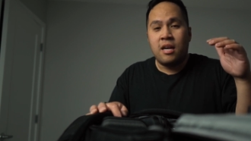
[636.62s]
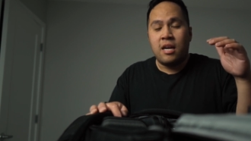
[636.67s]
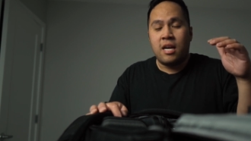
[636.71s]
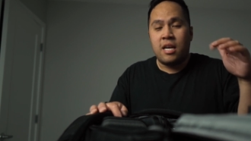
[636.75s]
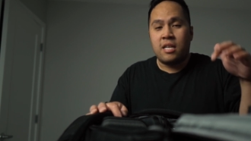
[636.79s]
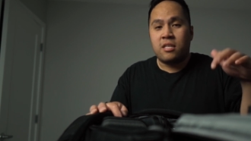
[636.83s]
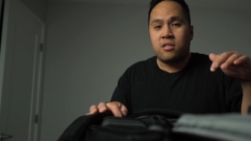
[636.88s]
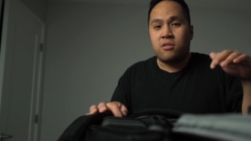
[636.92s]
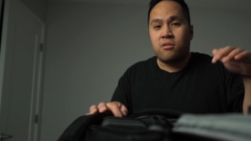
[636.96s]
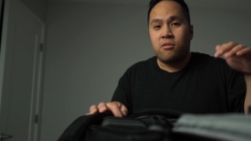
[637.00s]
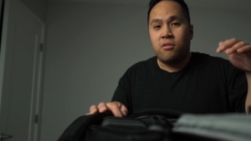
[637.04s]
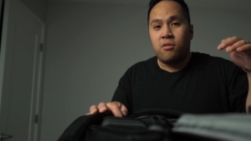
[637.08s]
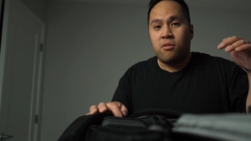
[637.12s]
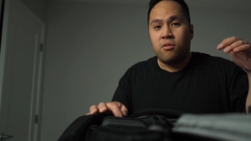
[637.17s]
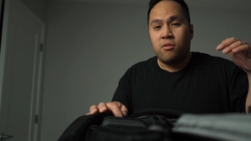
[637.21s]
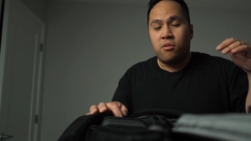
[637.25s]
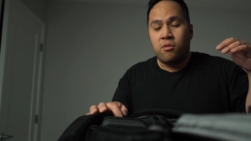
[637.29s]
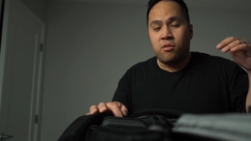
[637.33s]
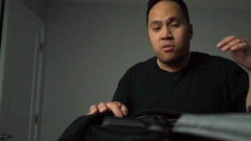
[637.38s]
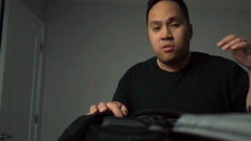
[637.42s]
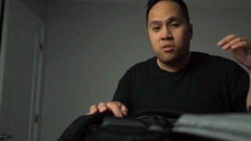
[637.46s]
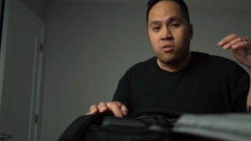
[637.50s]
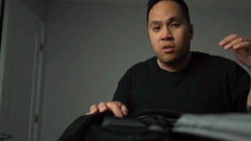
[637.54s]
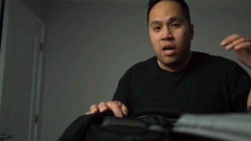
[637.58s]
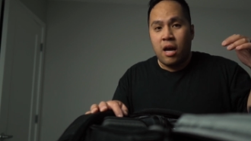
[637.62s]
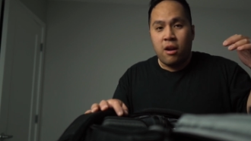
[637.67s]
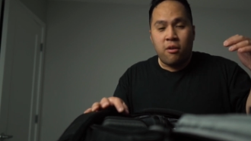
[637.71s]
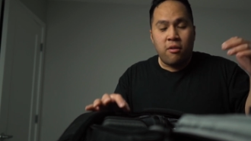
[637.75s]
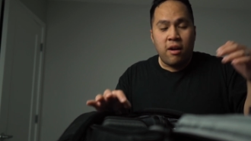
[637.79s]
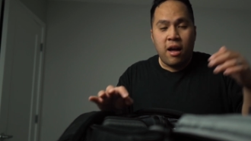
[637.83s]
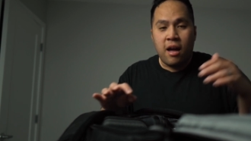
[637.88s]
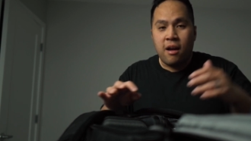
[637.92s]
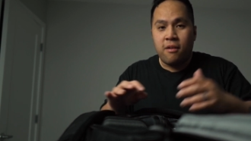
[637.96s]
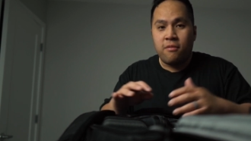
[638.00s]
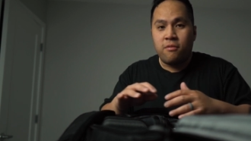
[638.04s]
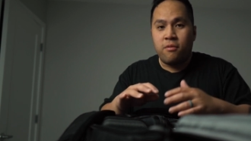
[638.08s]
and so I
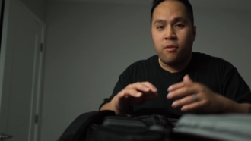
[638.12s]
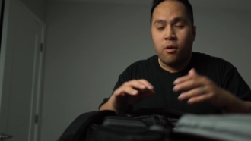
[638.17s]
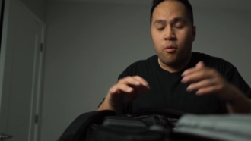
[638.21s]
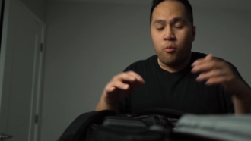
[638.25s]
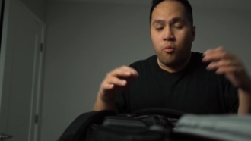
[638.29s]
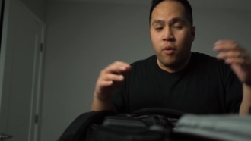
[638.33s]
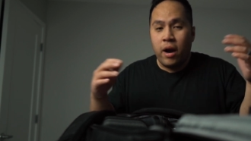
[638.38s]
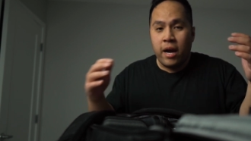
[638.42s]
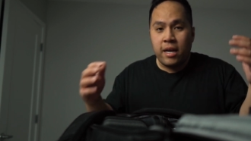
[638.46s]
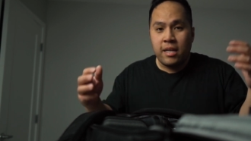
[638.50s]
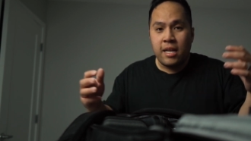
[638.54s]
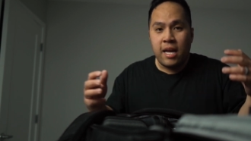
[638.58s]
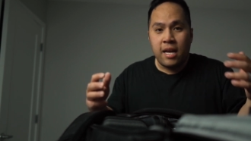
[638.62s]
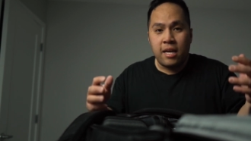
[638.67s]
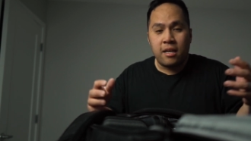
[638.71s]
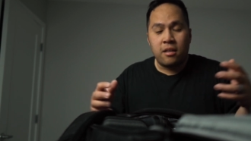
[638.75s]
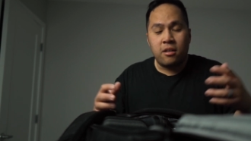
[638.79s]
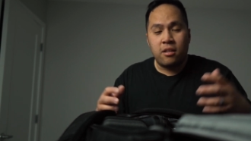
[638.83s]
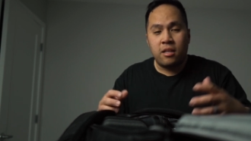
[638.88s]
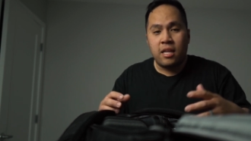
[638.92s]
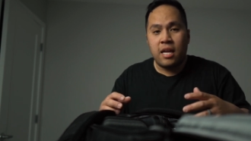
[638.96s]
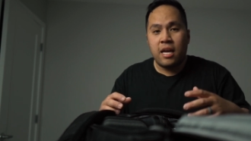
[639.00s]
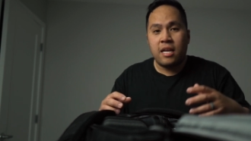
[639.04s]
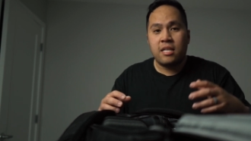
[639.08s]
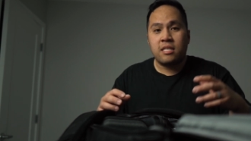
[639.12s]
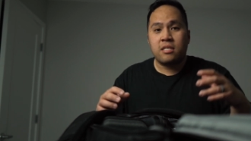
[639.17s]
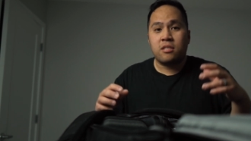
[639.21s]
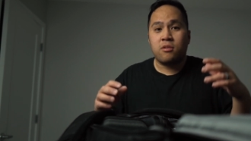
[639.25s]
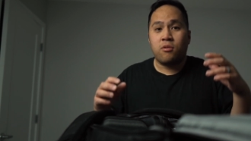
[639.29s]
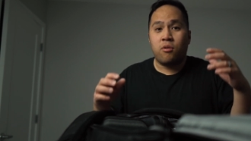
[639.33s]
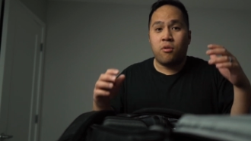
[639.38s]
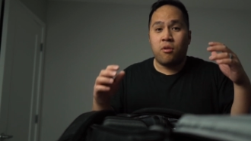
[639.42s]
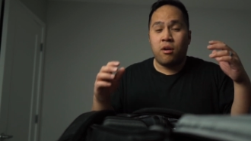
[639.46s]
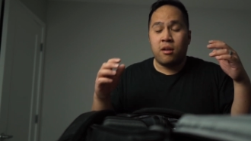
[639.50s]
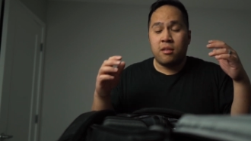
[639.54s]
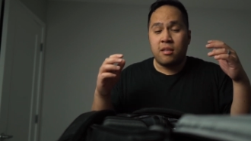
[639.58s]
don't have a wide angle lens
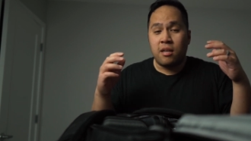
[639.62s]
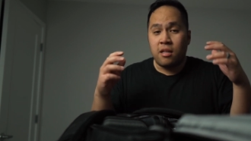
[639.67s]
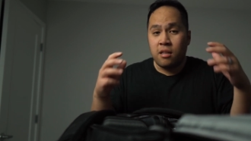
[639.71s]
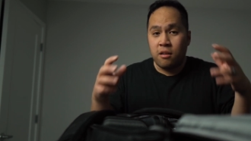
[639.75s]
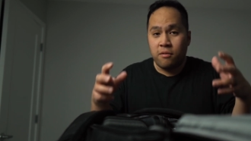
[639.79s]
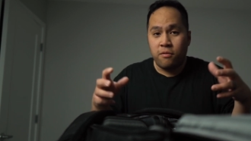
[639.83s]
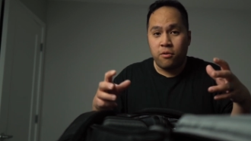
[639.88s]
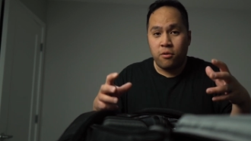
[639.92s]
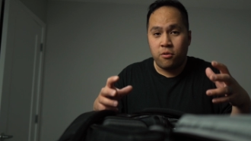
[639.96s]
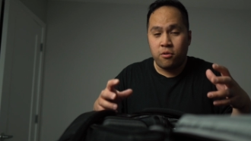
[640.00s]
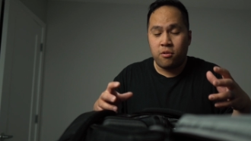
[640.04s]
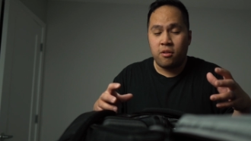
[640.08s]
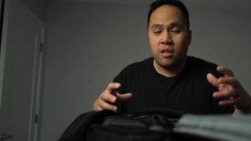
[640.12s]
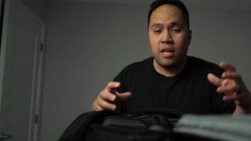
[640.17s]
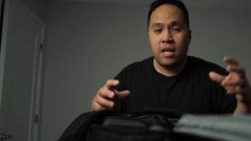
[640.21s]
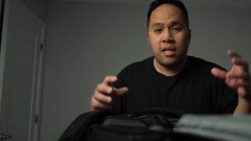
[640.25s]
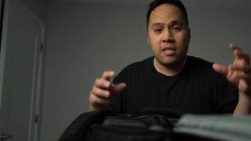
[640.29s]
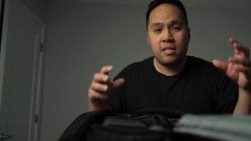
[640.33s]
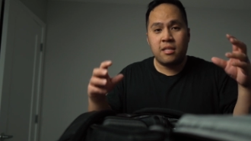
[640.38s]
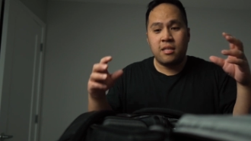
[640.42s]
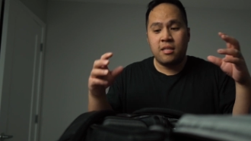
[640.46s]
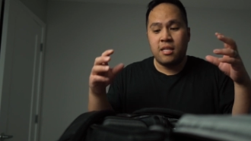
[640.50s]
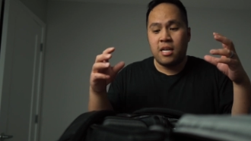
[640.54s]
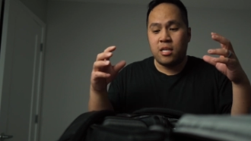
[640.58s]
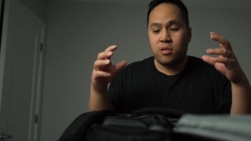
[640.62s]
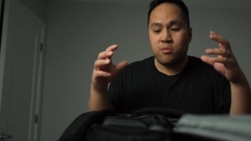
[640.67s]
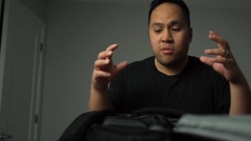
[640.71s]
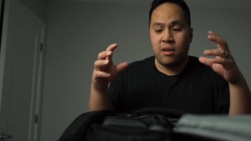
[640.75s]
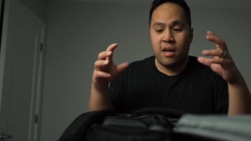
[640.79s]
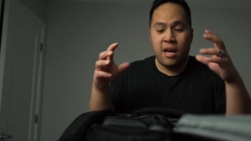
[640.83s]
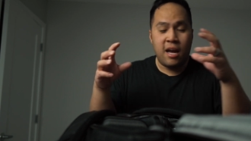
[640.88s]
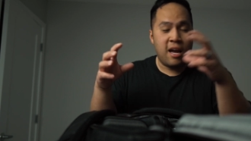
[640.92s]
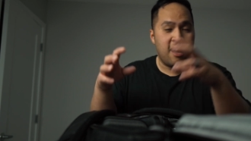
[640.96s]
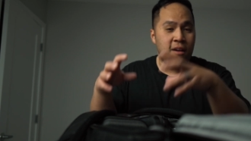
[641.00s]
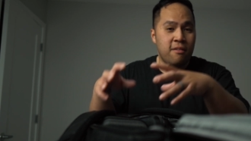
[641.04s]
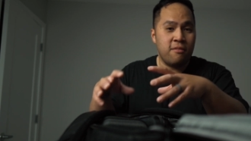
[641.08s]
or a telephoto lens, and that's why
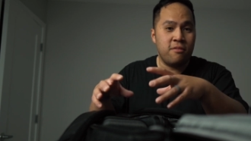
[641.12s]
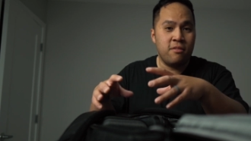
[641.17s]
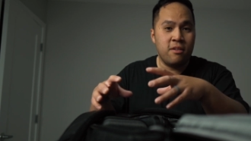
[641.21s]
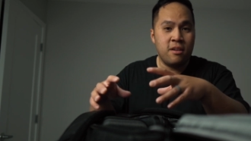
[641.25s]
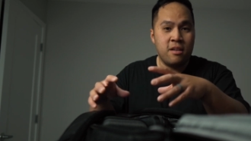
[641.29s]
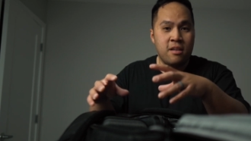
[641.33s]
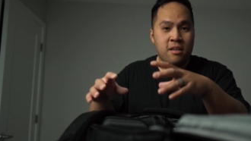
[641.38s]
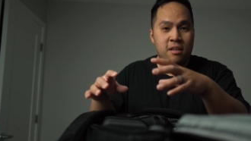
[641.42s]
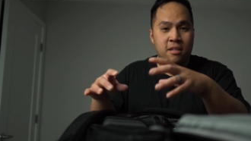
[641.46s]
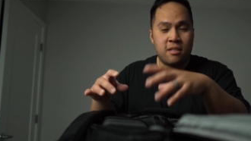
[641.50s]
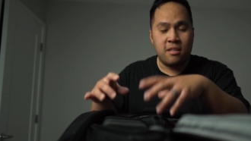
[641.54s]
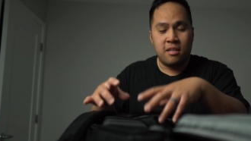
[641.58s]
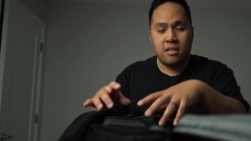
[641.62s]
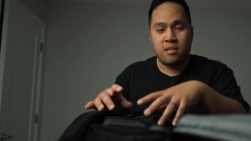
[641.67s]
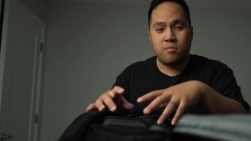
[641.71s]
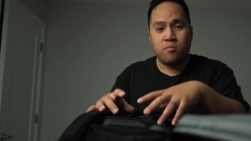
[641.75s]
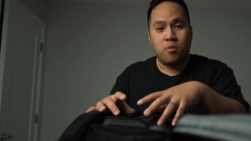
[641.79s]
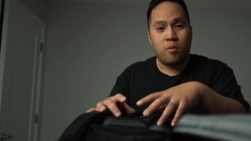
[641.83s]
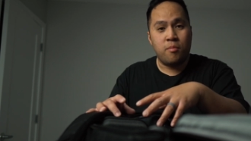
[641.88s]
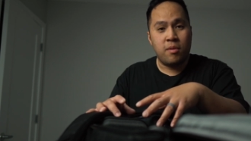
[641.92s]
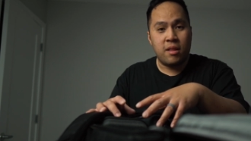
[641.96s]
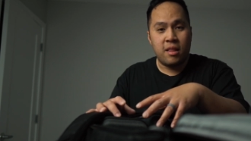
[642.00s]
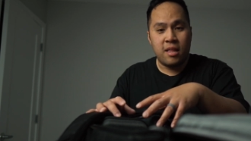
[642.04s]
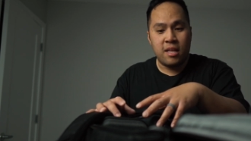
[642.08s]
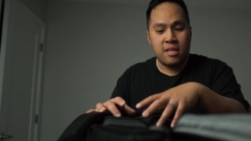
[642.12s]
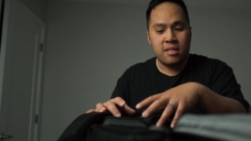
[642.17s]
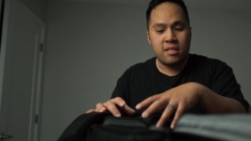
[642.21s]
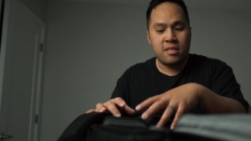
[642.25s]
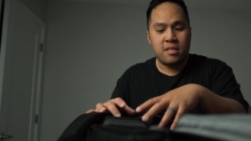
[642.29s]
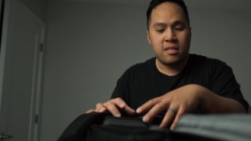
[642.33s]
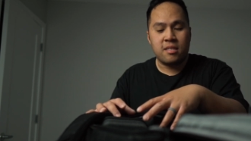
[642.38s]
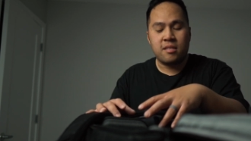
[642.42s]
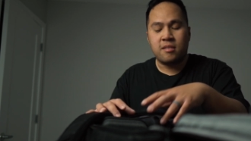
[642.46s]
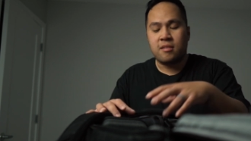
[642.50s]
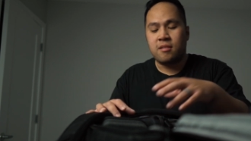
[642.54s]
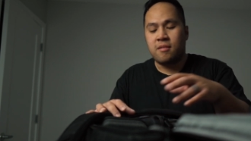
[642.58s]
I have these moment
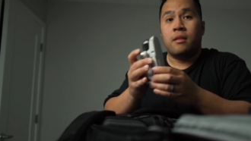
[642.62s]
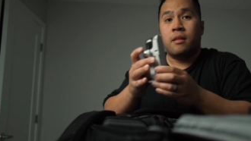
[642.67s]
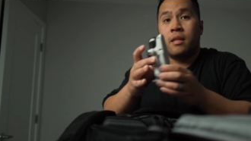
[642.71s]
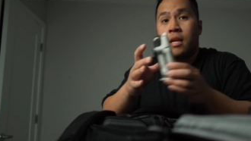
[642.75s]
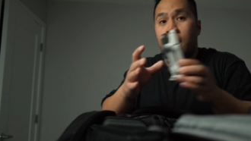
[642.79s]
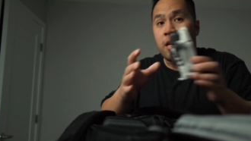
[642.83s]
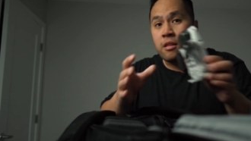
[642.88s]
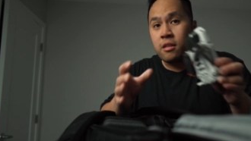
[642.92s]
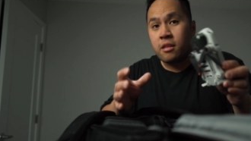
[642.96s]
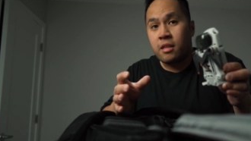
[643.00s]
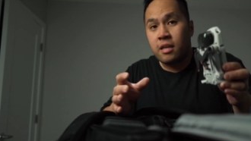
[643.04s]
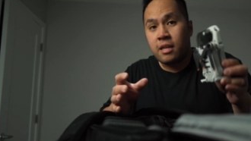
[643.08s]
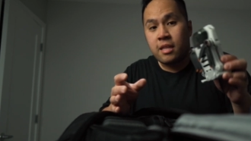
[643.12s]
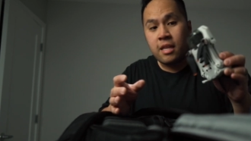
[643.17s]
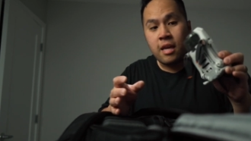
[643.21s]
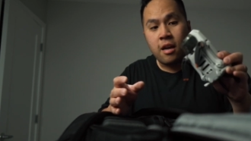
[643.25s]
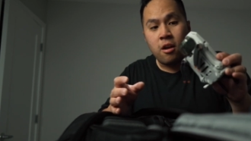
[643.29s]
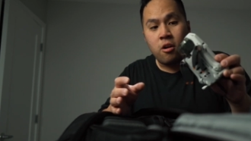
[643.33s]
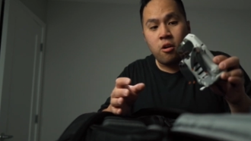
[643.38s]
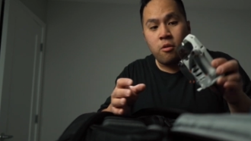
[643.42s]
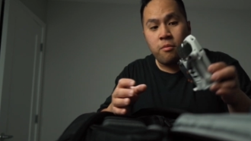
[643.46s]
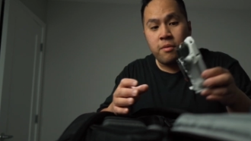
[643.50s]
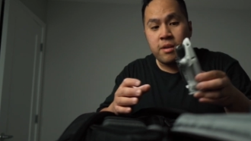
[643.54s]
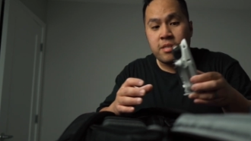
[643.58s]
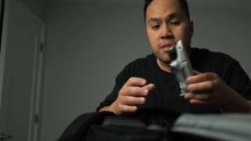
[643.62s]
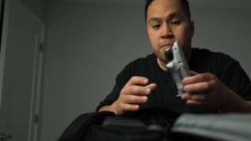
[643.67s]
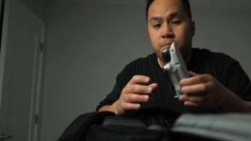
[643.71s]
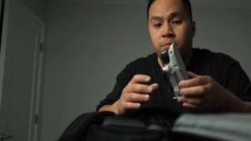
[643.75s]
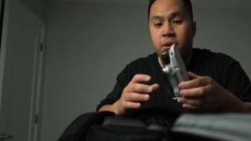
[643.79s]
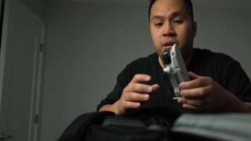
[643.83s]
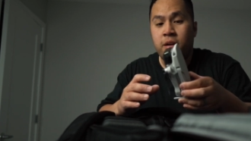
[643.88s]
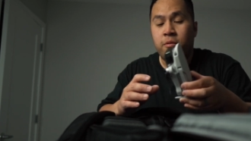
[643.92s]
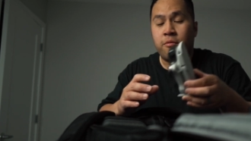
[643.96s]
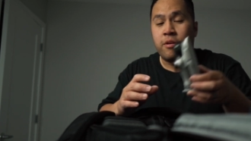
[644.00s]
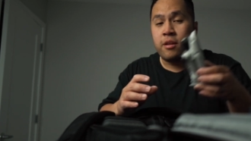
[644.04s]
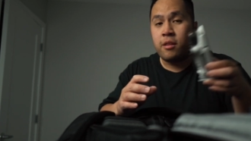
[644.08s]
lenses. The other thing that I always
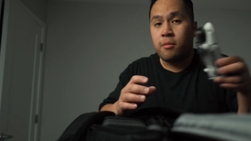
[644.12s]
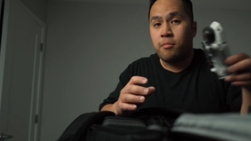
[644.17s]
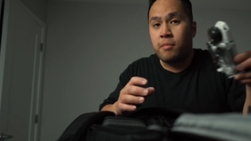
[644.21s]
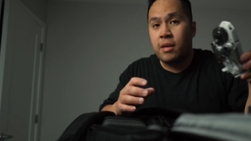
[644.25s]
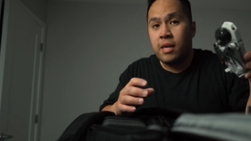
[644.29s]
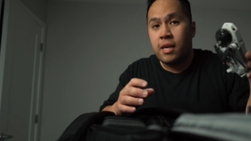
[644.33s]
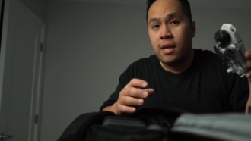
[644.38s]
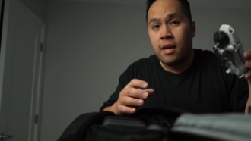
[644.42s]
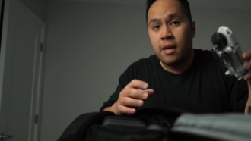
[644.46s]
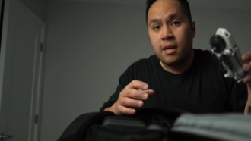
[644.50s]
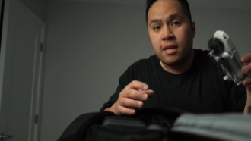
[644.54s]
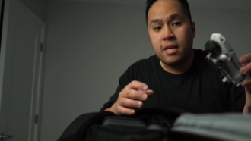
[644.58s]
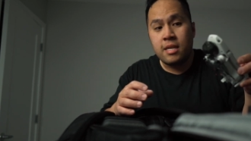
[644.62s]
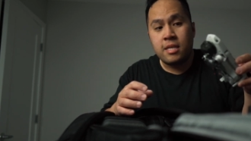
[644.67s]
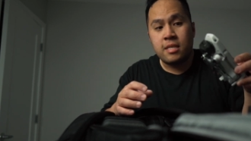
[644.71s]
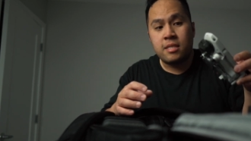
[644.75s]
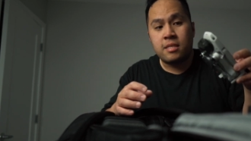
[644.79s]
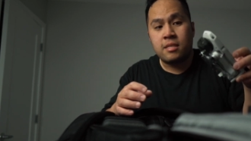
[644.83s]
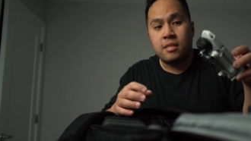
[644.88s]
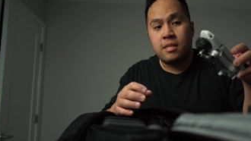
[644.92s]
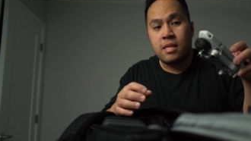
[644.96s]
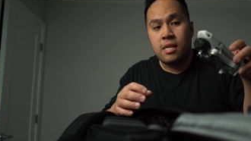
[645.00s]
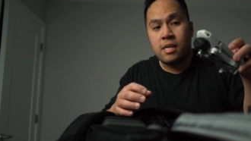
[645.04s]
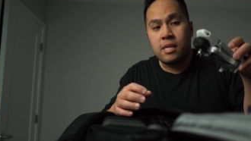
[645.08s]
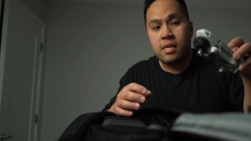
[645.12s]
bring with me is